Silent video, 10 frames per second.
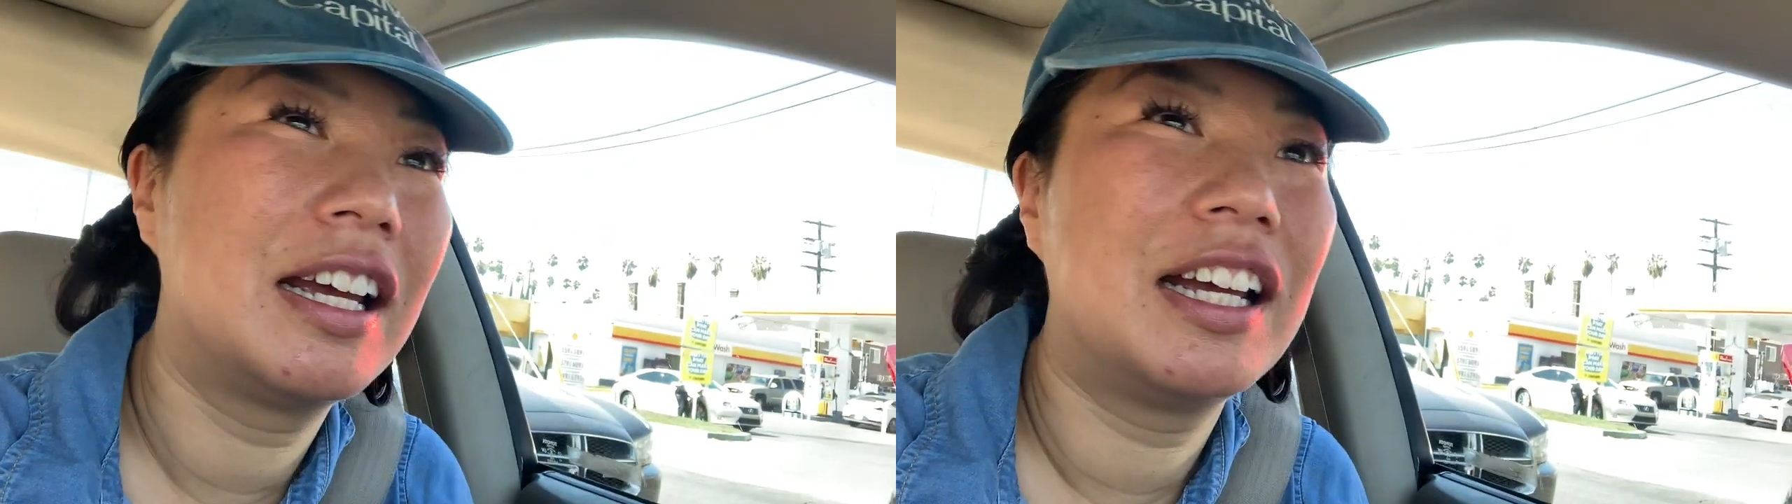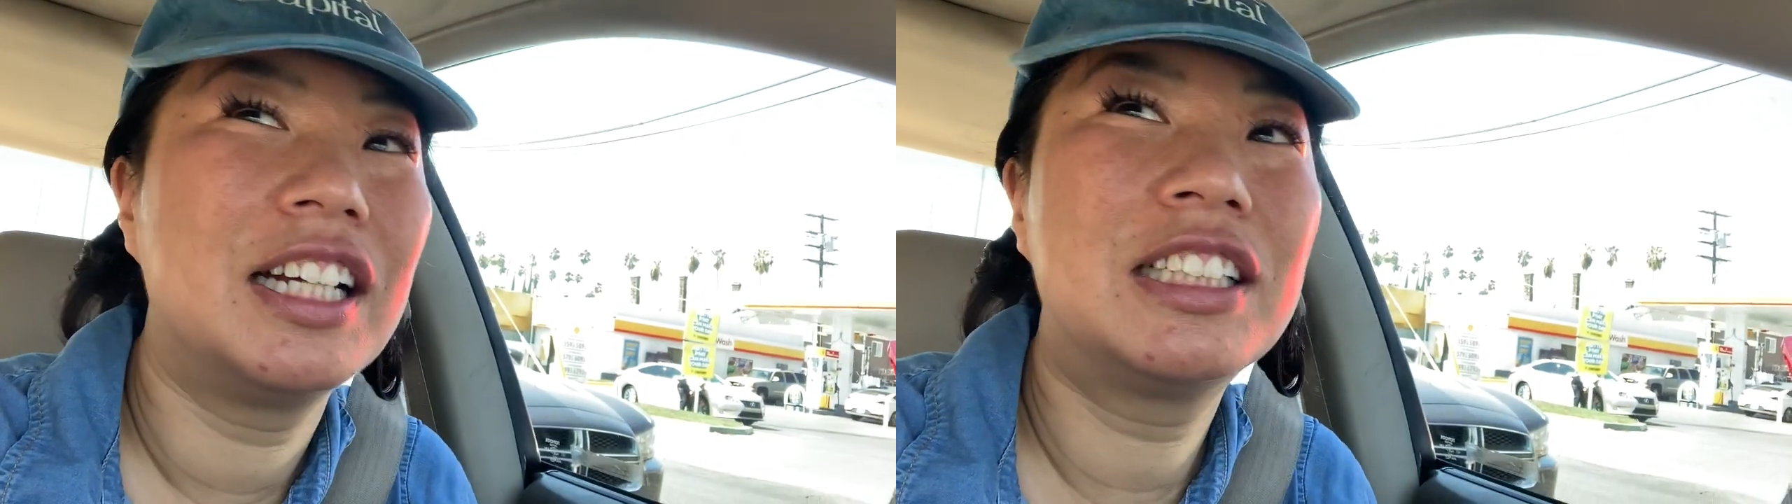
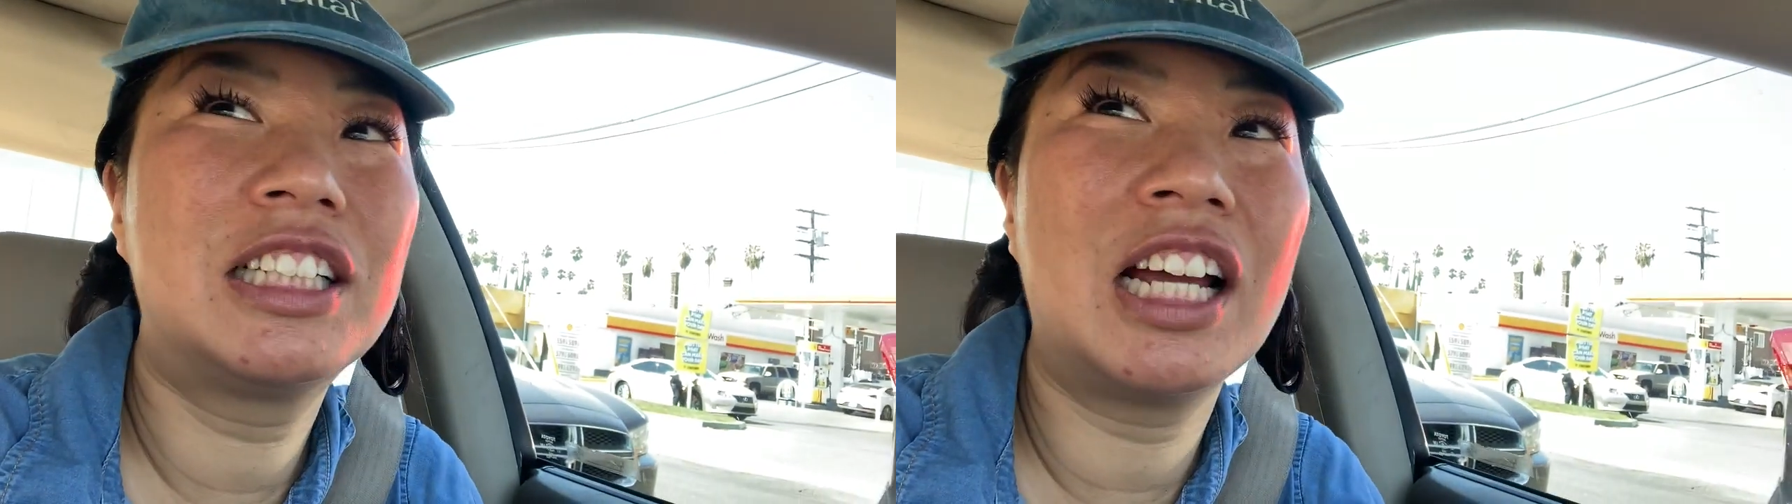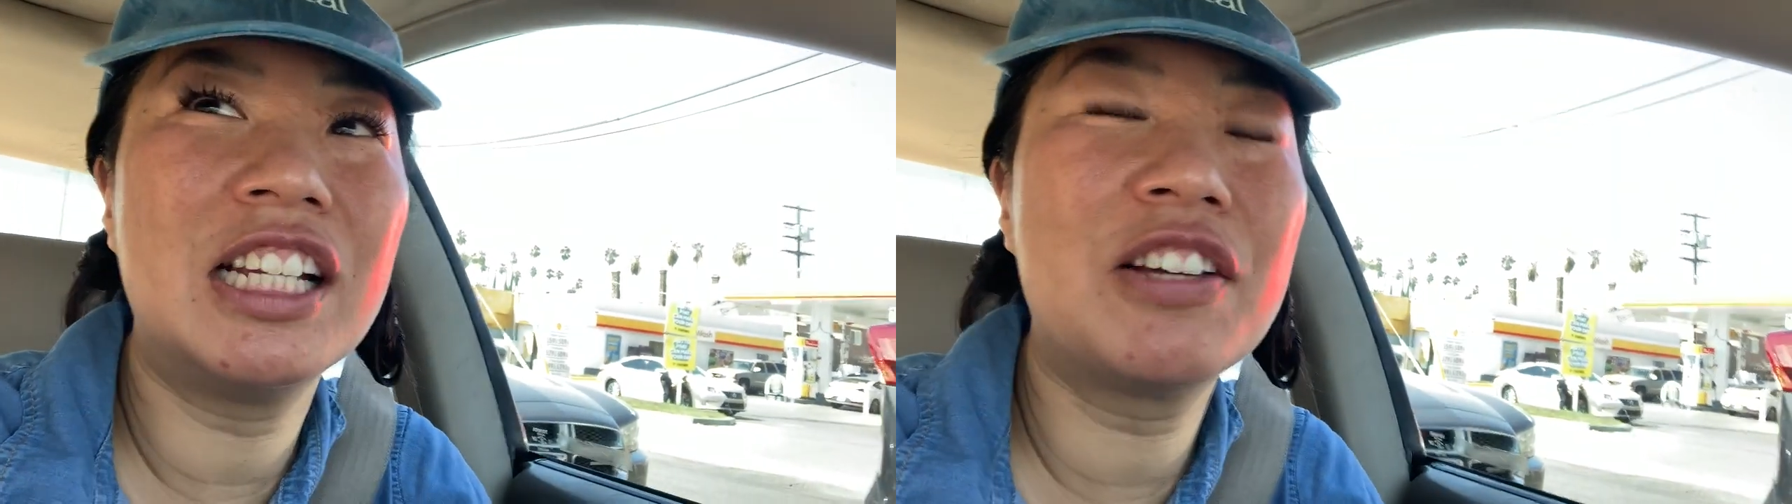
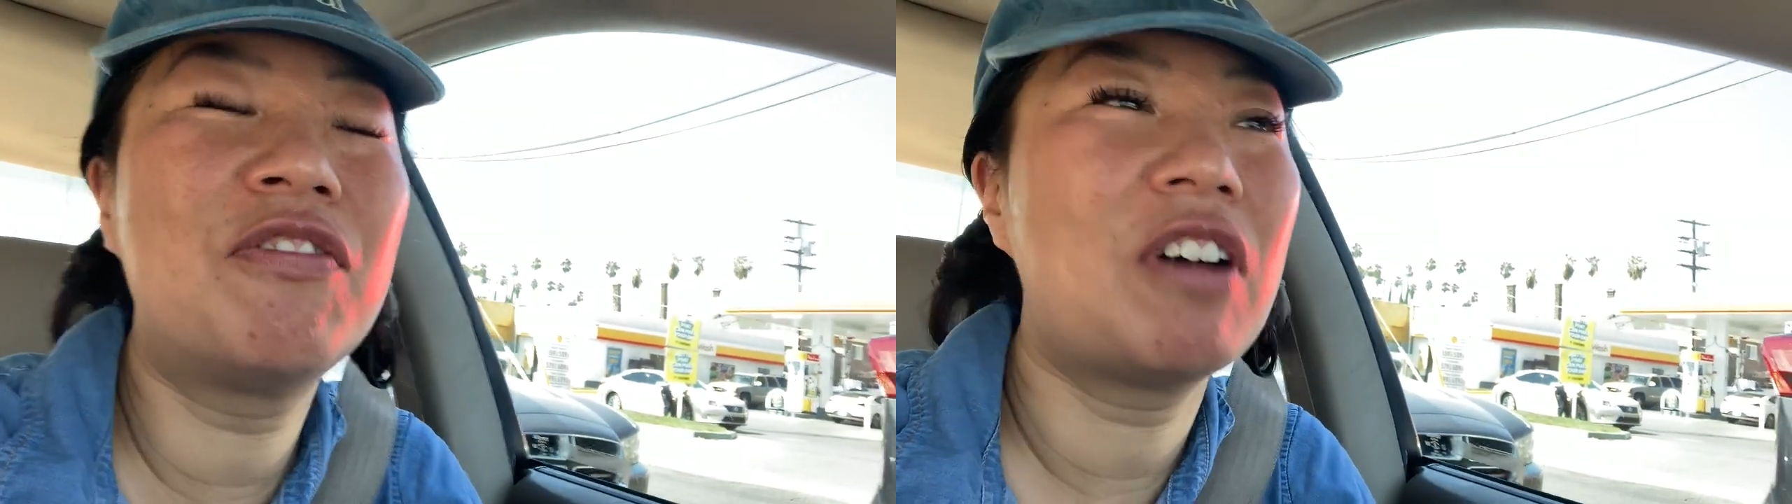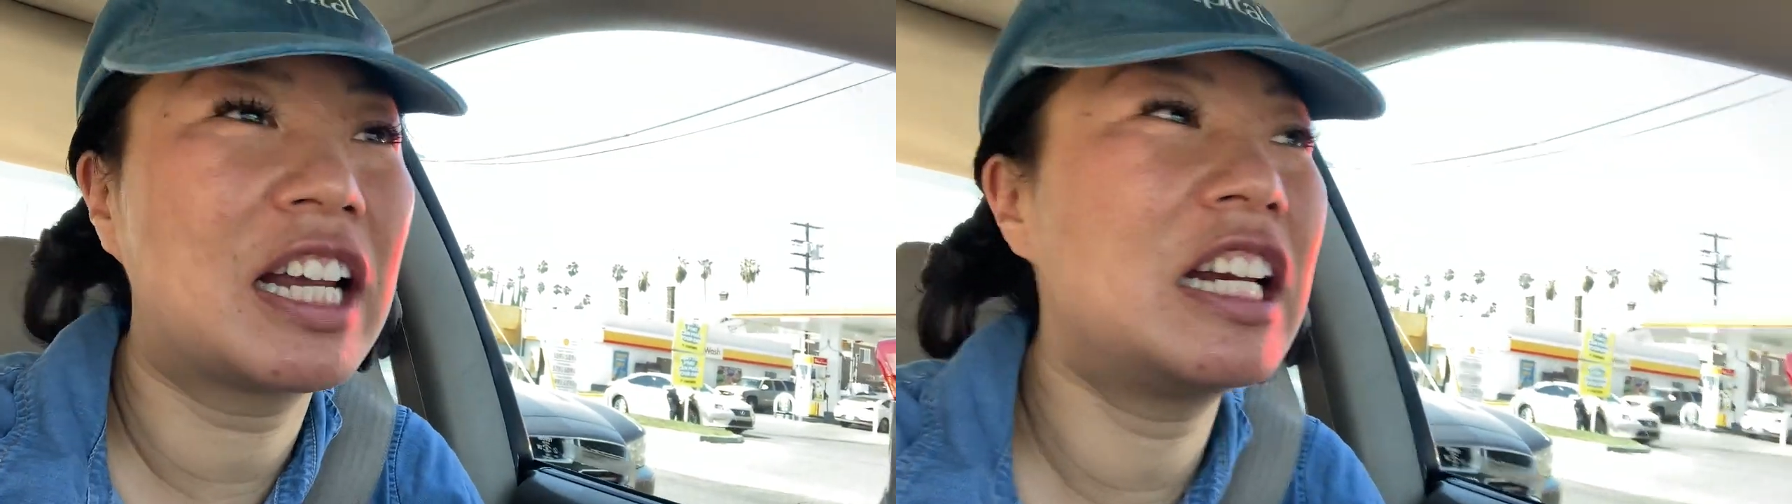It's a
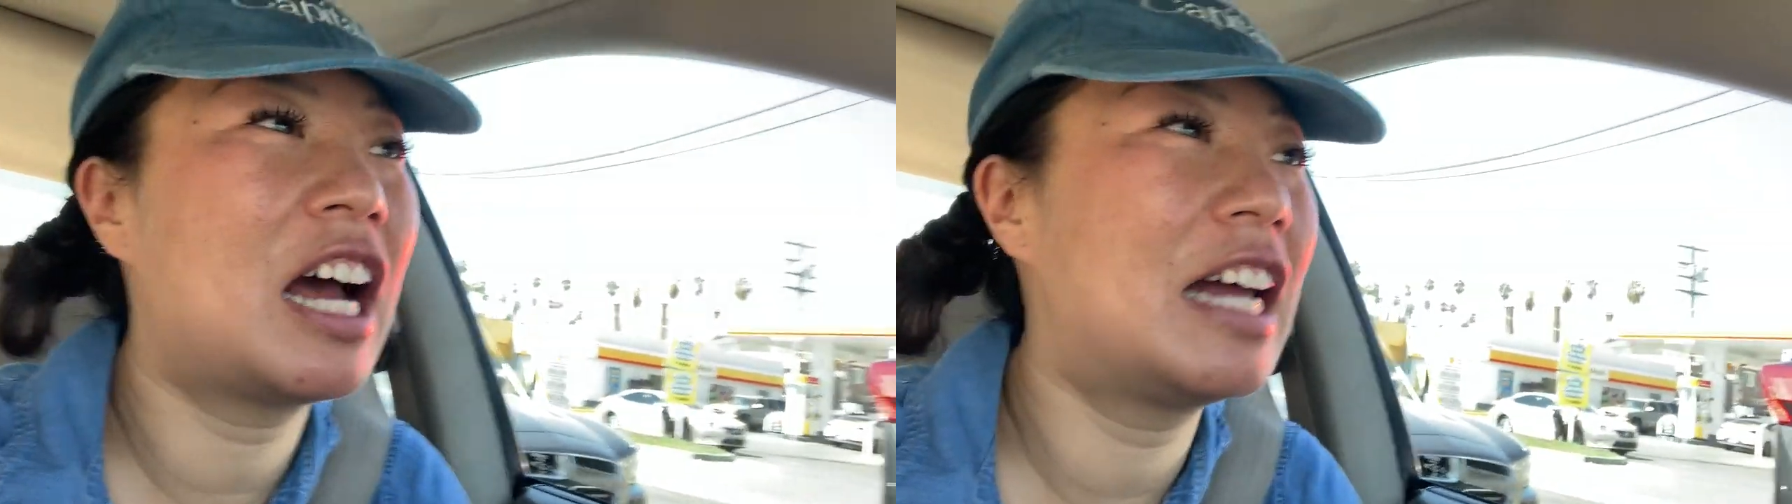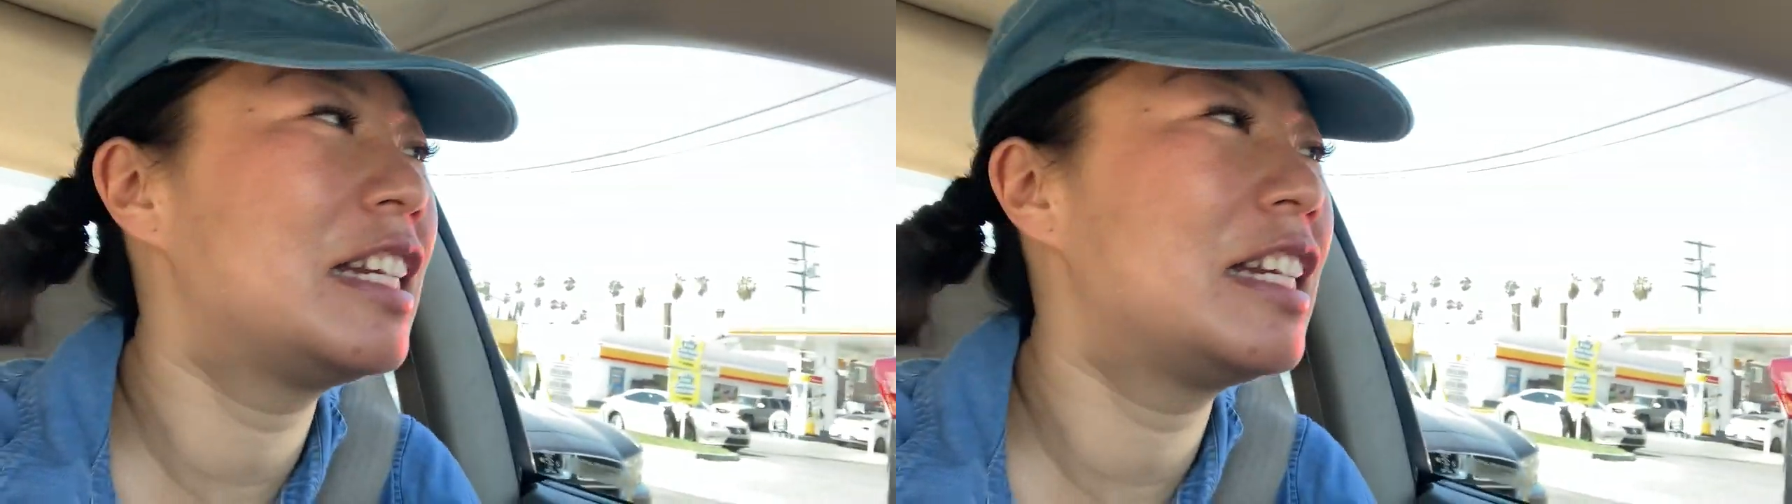fucking hot